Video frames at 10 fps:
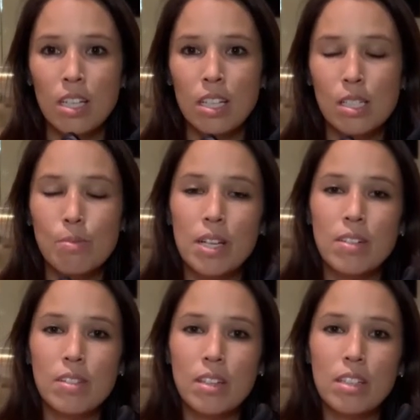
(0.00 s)
is made of
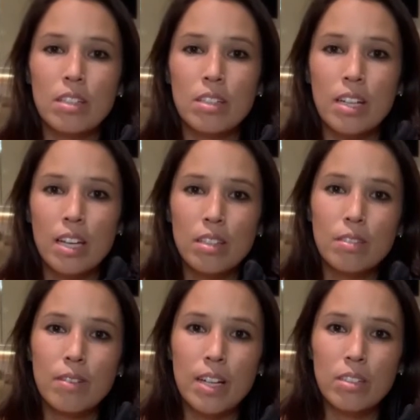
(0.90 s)
something called ethyl
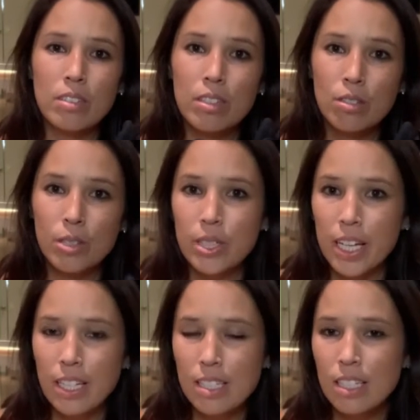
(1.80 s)
vinyl
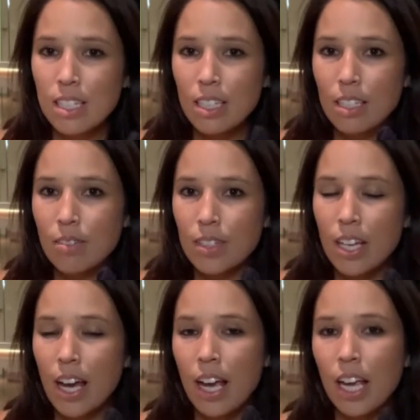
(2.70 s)
acrylate,
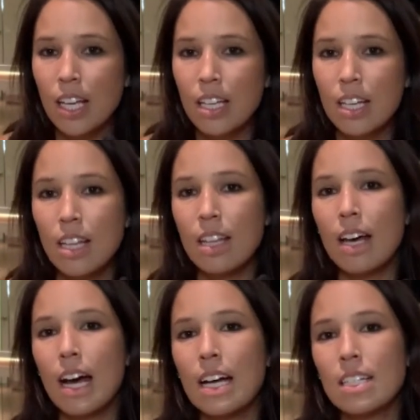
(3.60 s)
EVA.
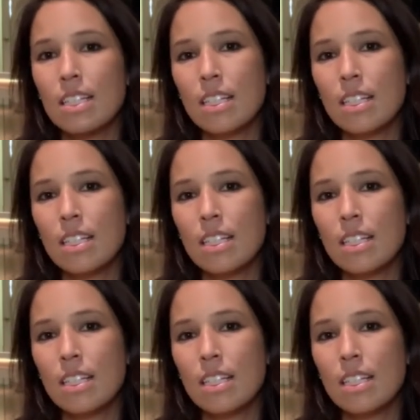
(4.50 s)
That